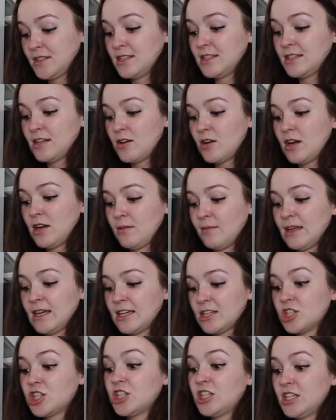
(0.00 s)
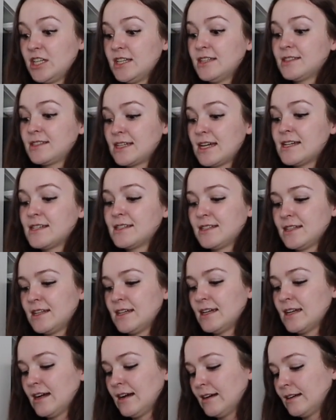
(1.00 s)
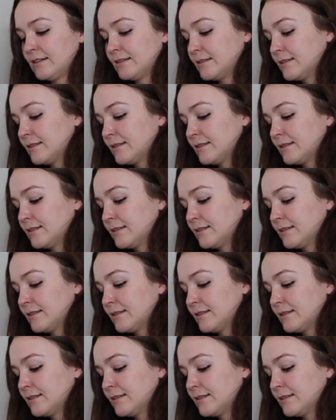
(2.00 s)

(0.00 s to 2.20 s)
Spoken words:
to know how to make a cheese quesadilla.